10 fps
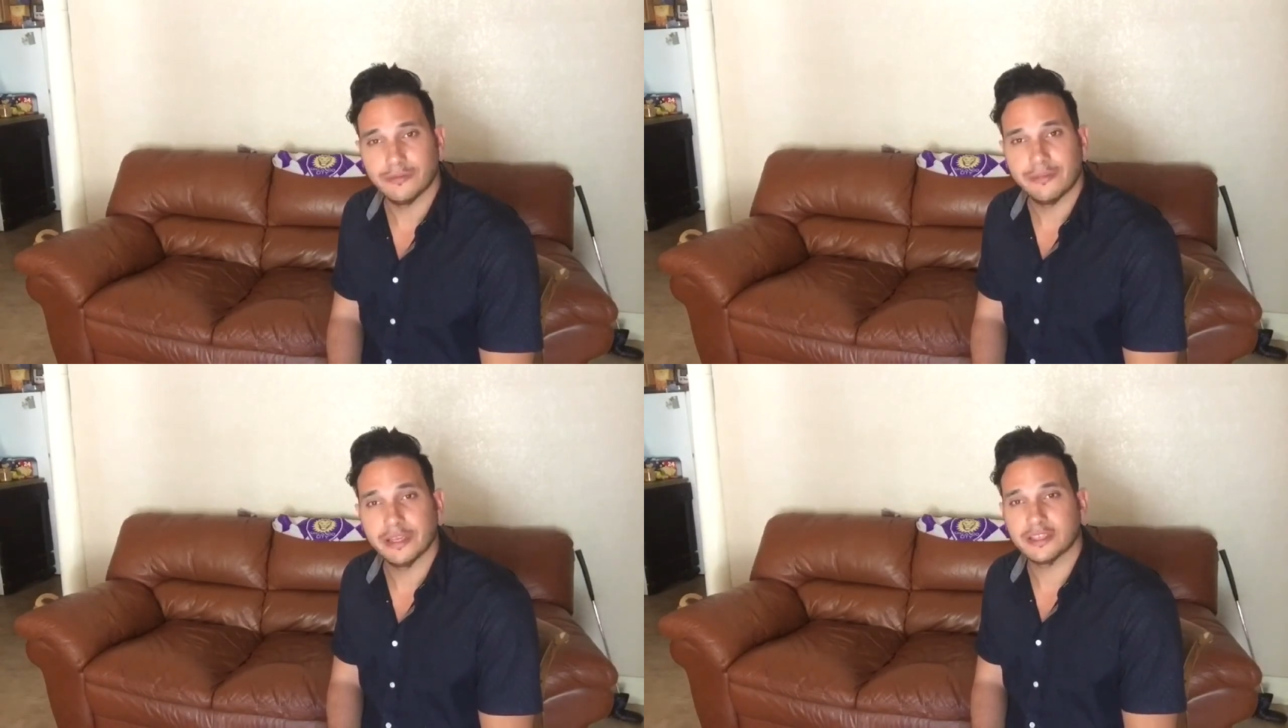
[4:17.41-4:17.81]

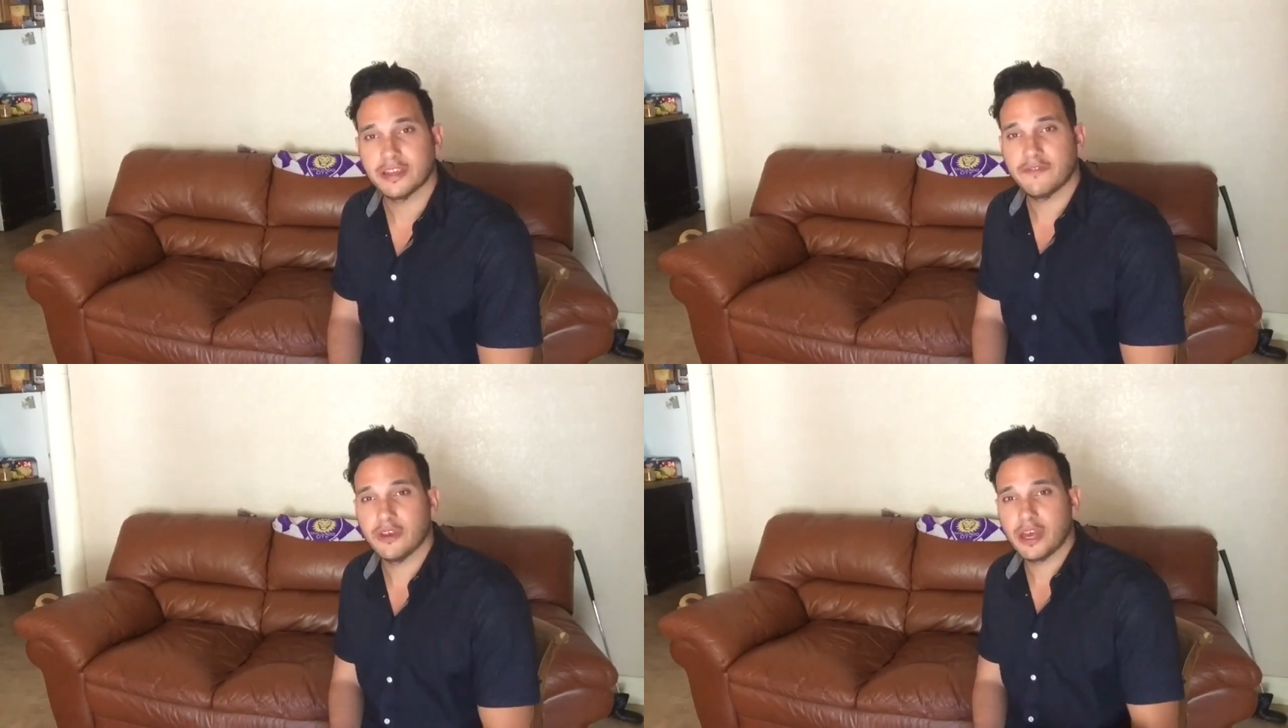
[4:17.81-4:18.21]
because I
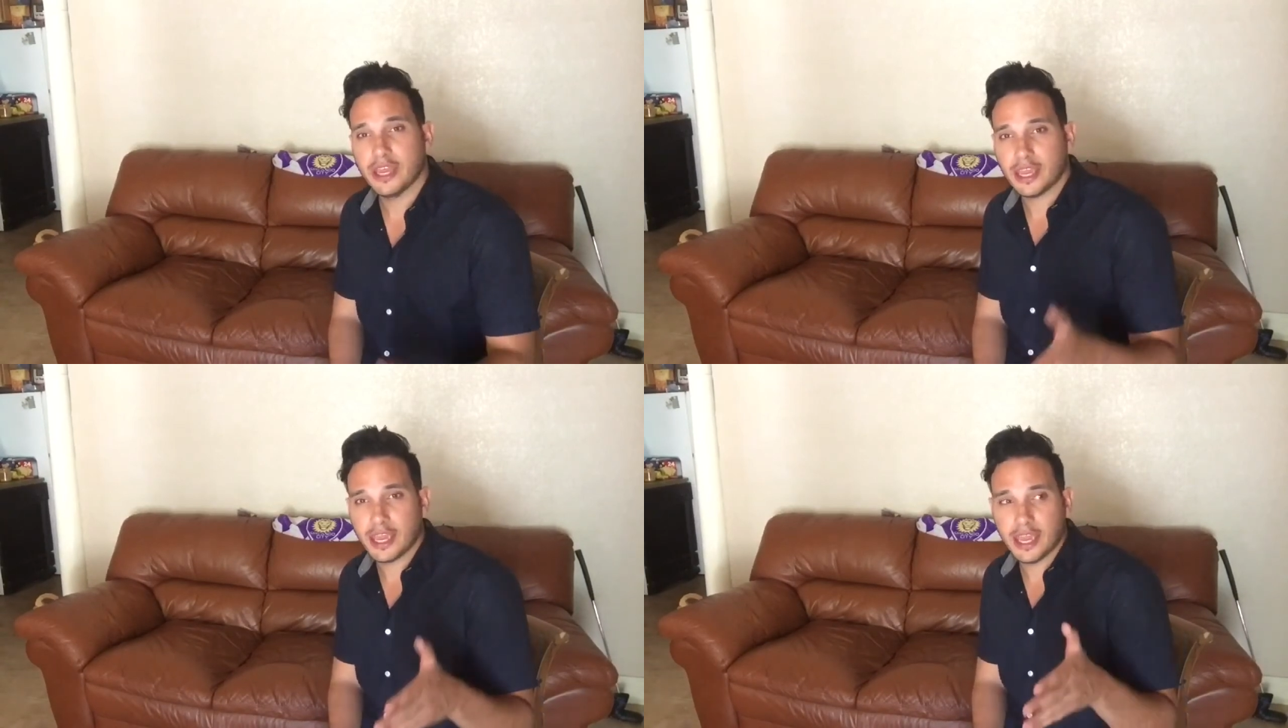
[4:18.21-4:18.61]
feel
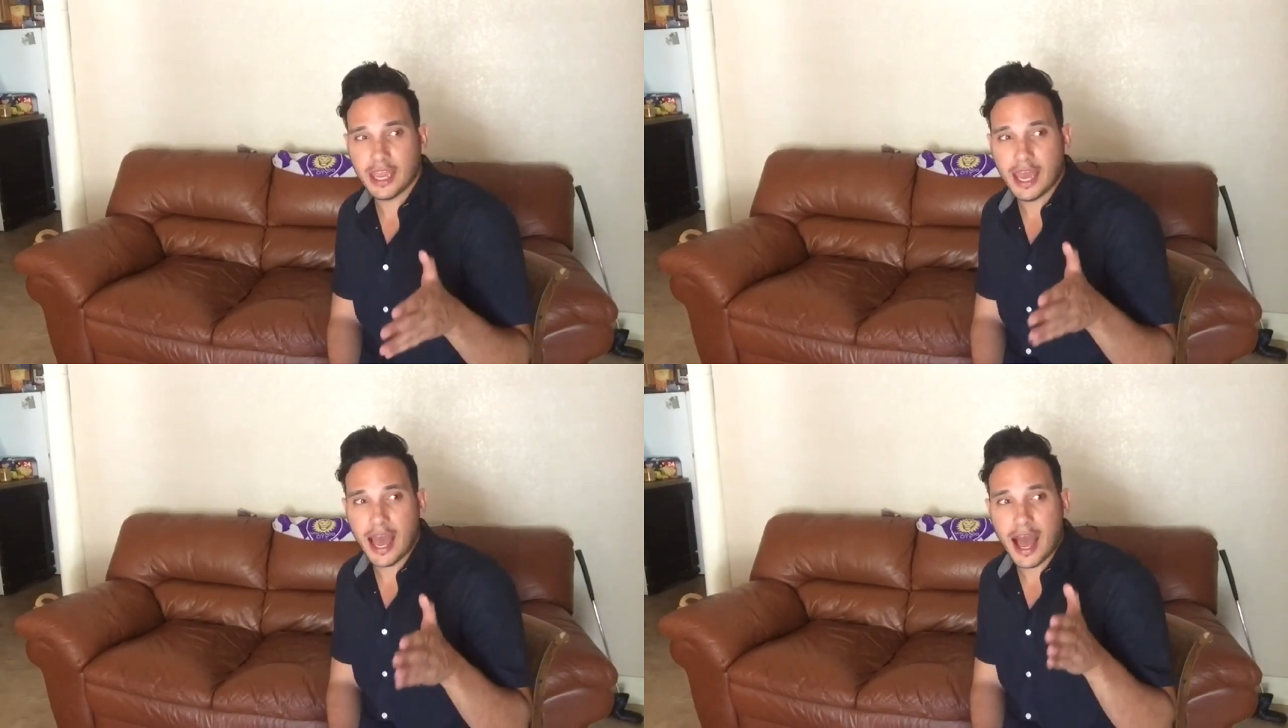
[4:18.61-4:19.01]
like
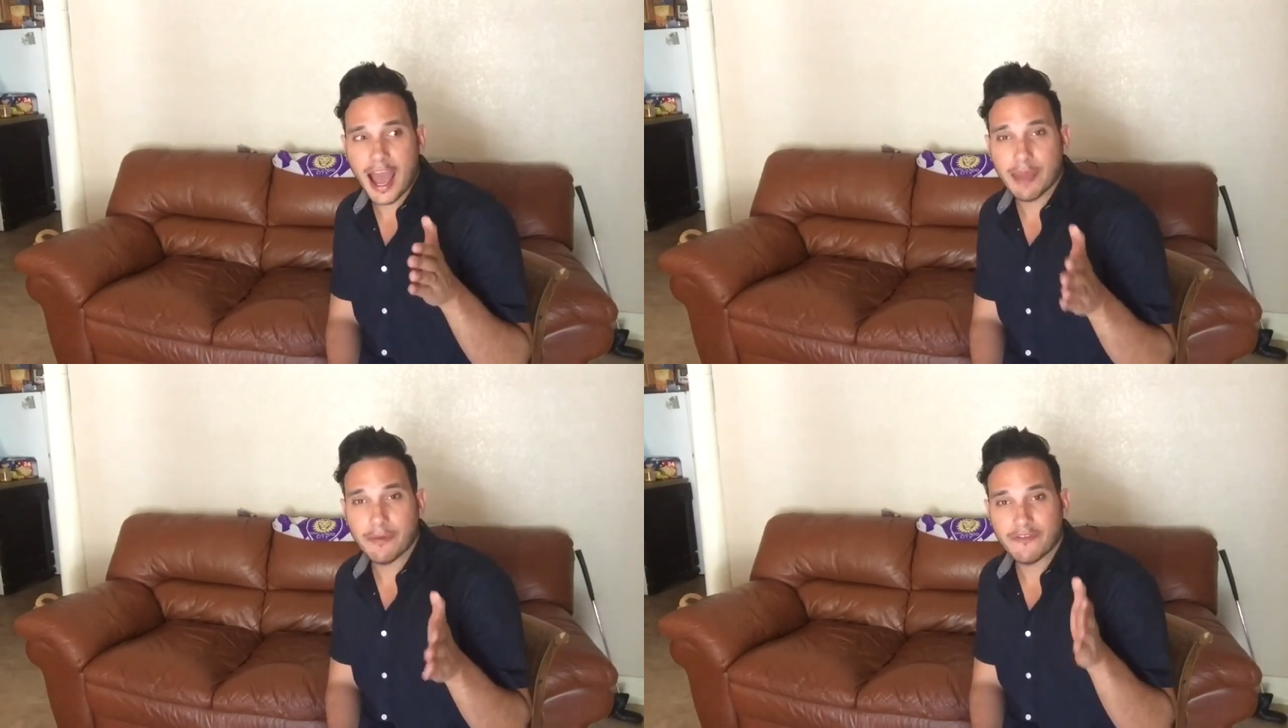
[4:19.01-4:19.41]

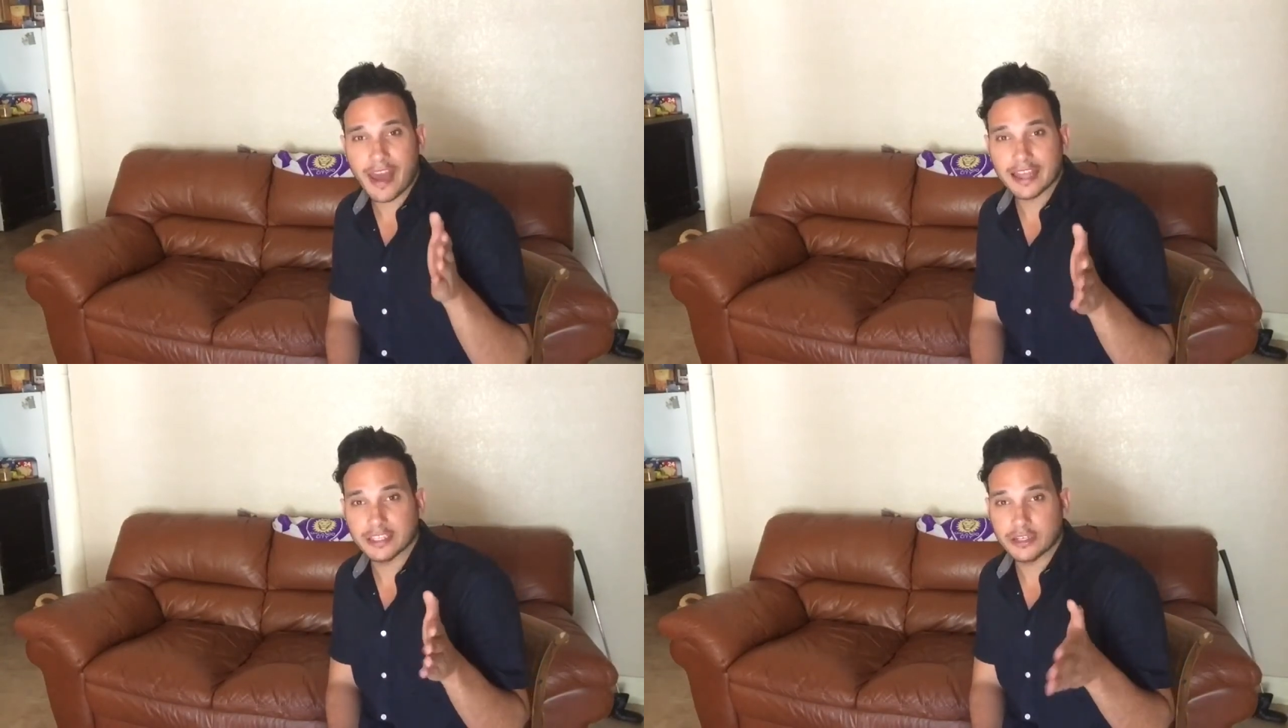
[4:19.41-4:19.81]
I am a
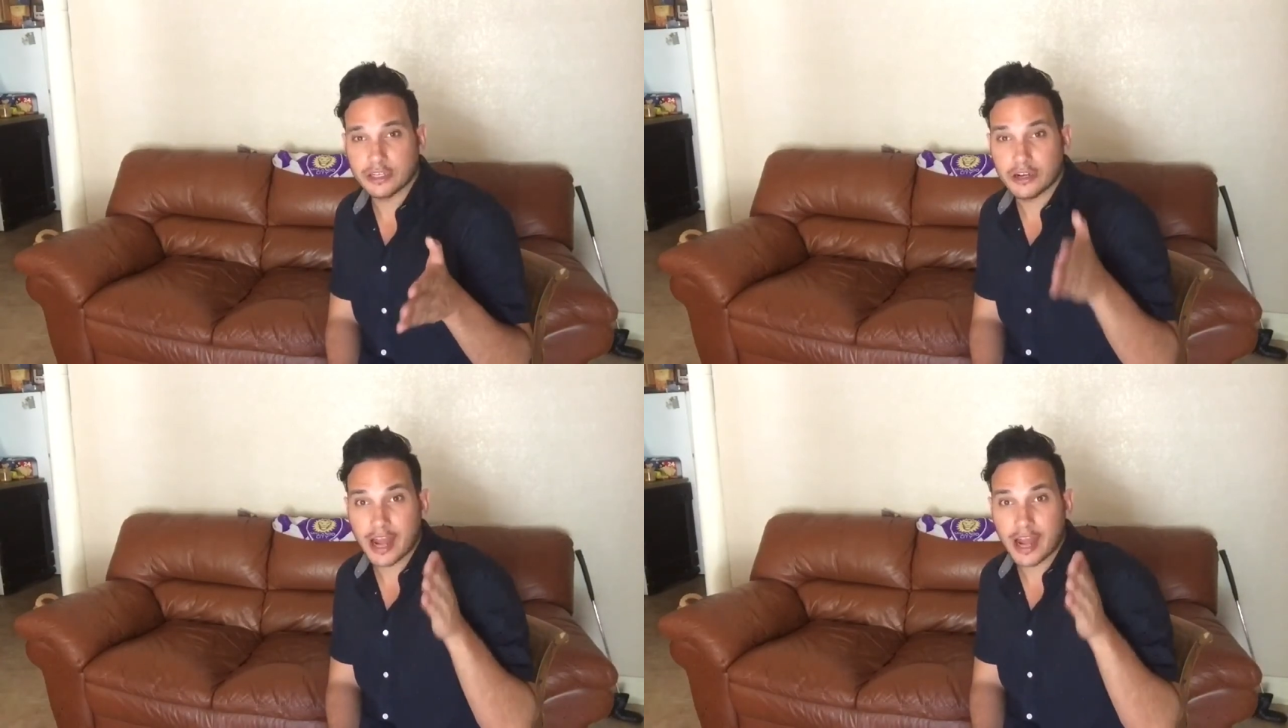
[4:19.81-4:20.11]
fast learner.